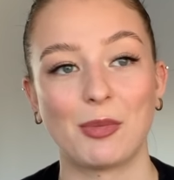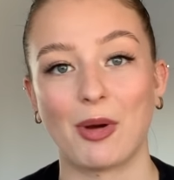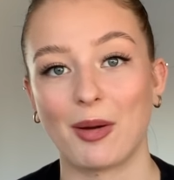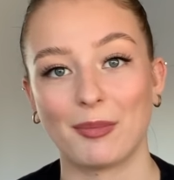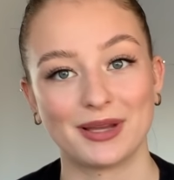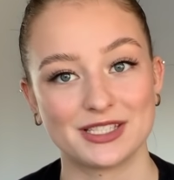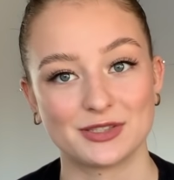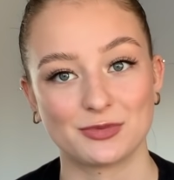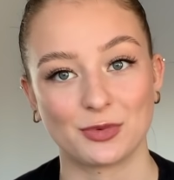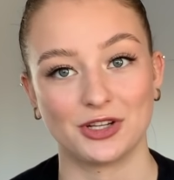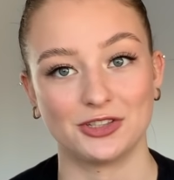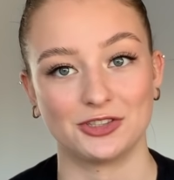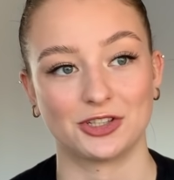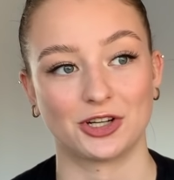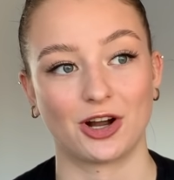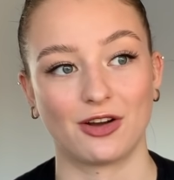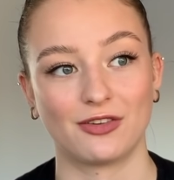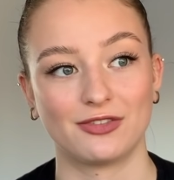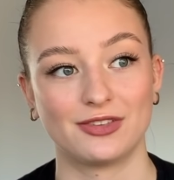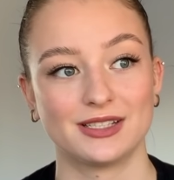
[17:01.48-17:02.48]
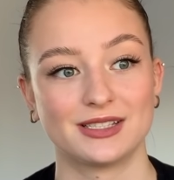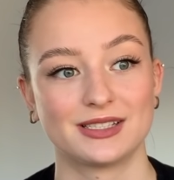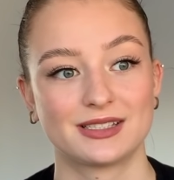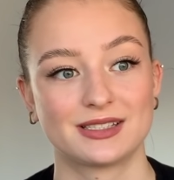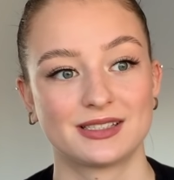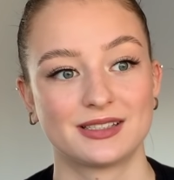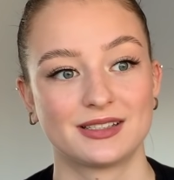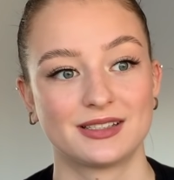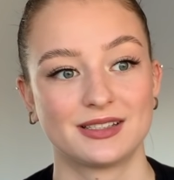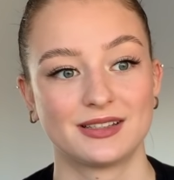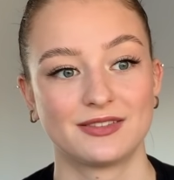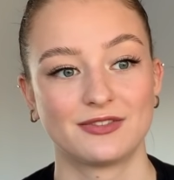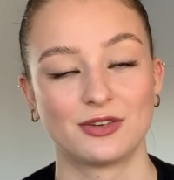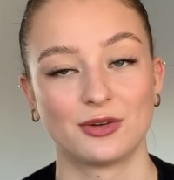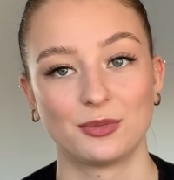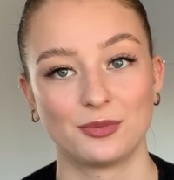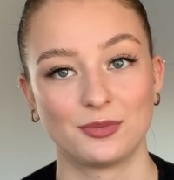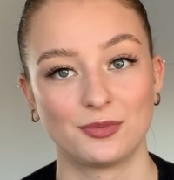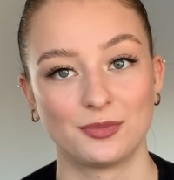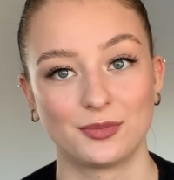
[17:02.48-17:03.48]
mom has one in her office
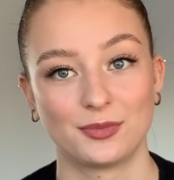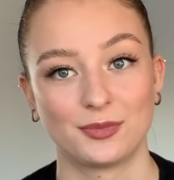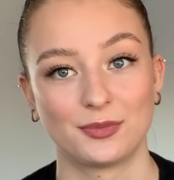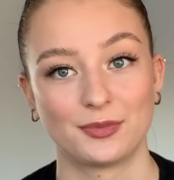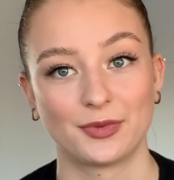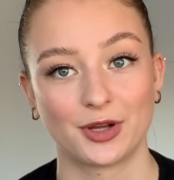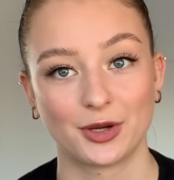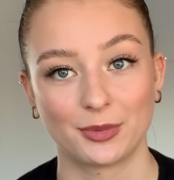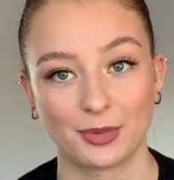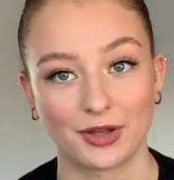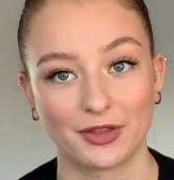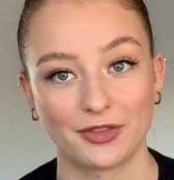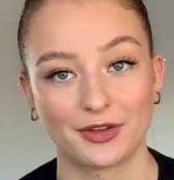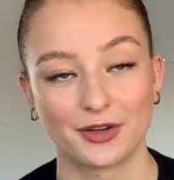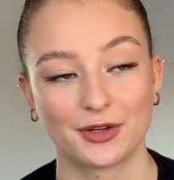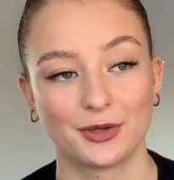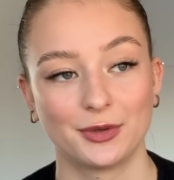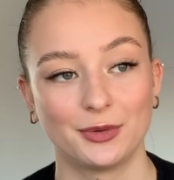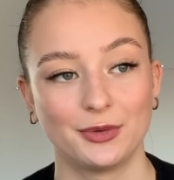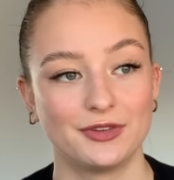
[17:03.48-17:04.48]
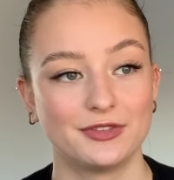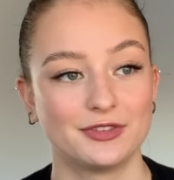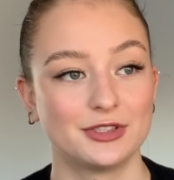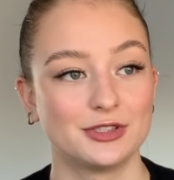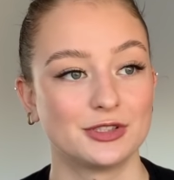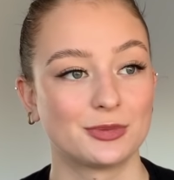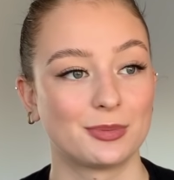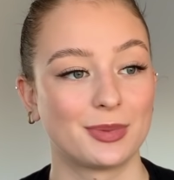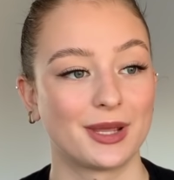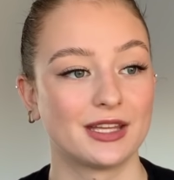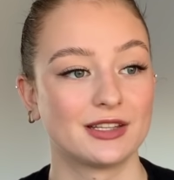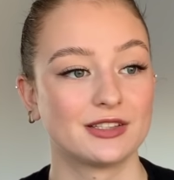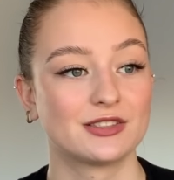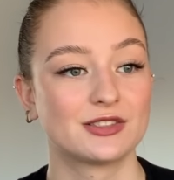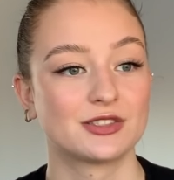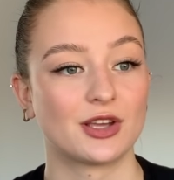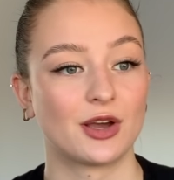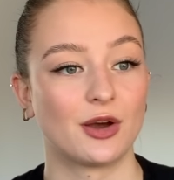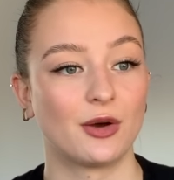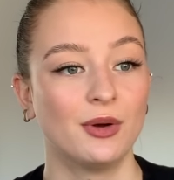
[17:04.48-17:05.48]
from her brother who lived in Japan,
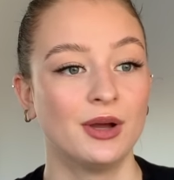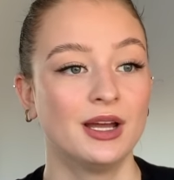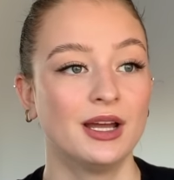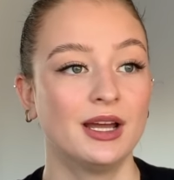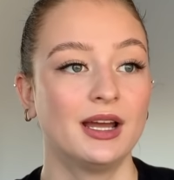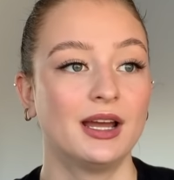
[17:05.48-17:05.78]
so